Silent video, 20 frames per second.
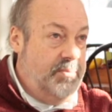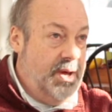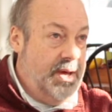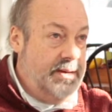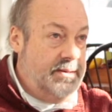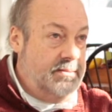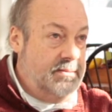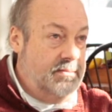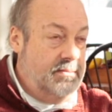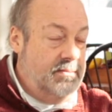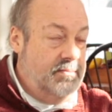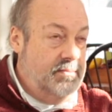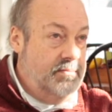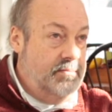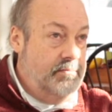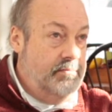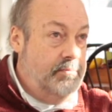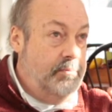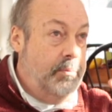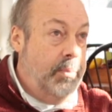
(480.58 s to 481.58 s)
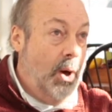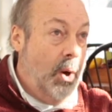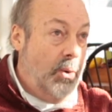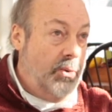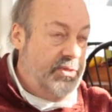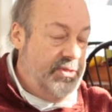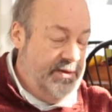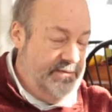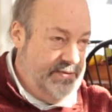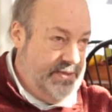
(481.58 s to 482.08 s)
but
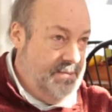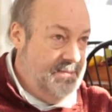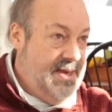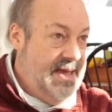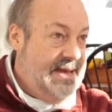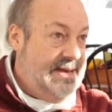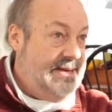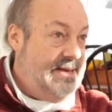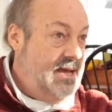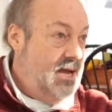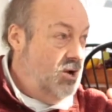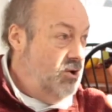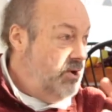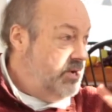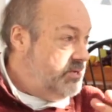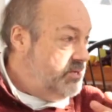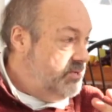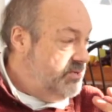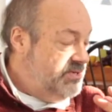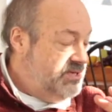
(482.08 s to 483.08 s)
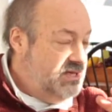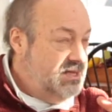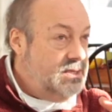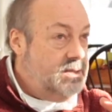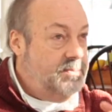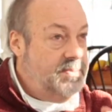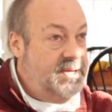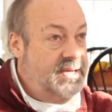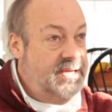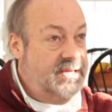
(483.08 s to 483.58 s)
both of the main characters in
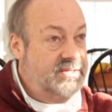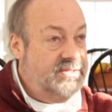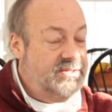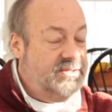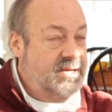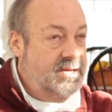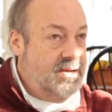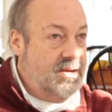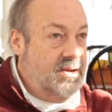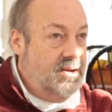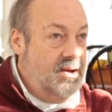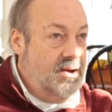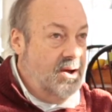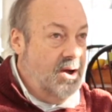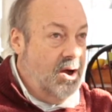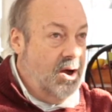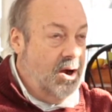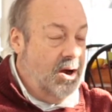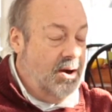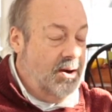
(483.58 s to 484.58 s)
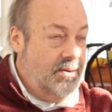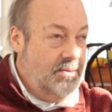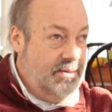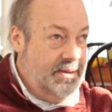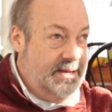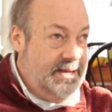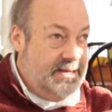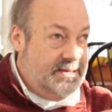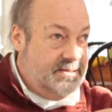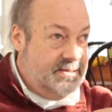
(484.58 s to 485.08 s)
the piece are,
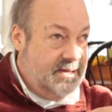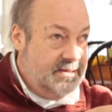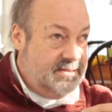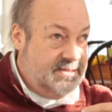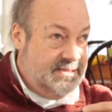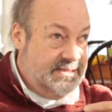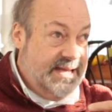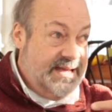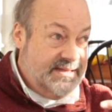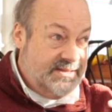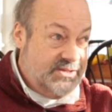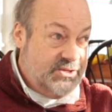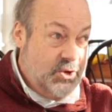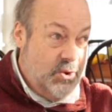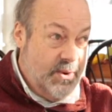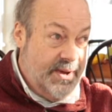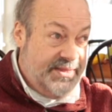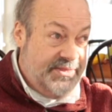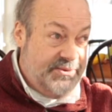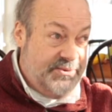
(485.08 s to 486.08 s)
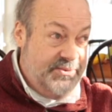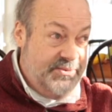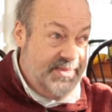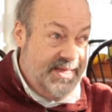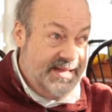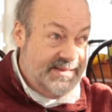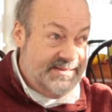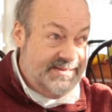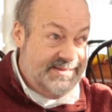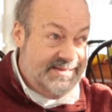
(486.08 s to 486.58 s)
in a sense, going through
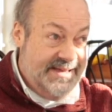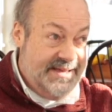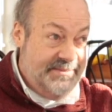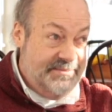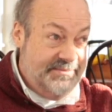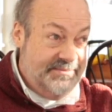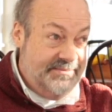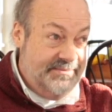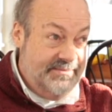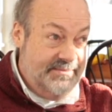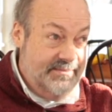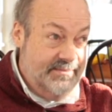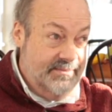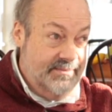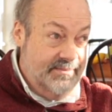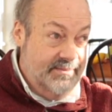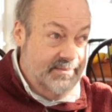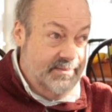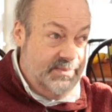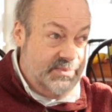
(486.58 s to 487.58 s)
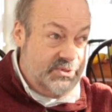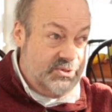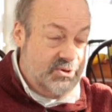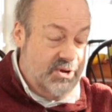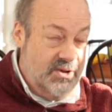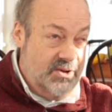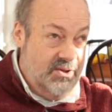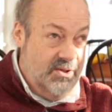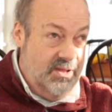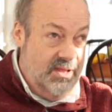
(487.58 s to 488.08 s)
that same
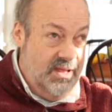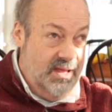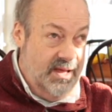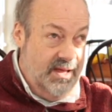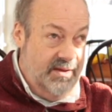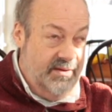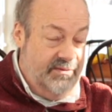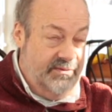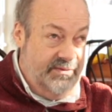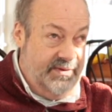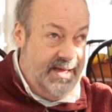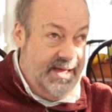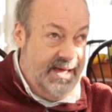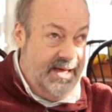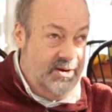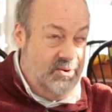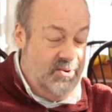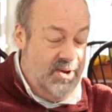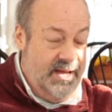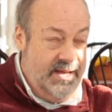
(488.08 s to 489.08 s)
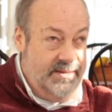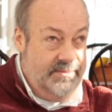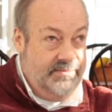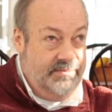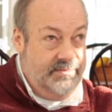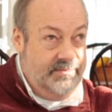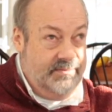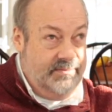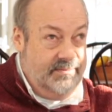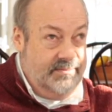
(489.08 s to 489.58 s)
struggle of how do I
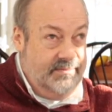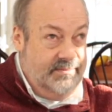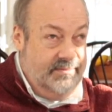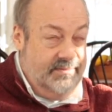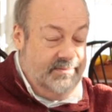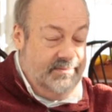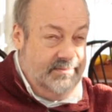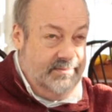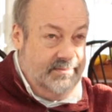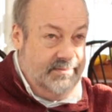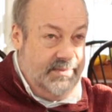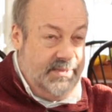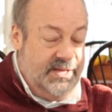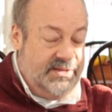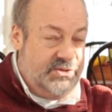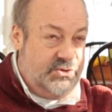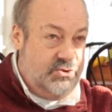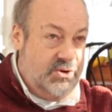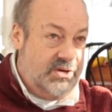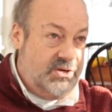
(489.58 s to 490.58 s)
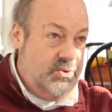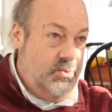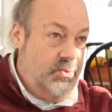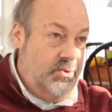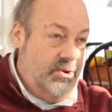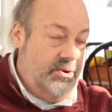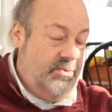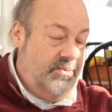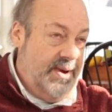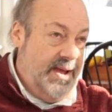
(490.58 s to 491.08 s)
construct a world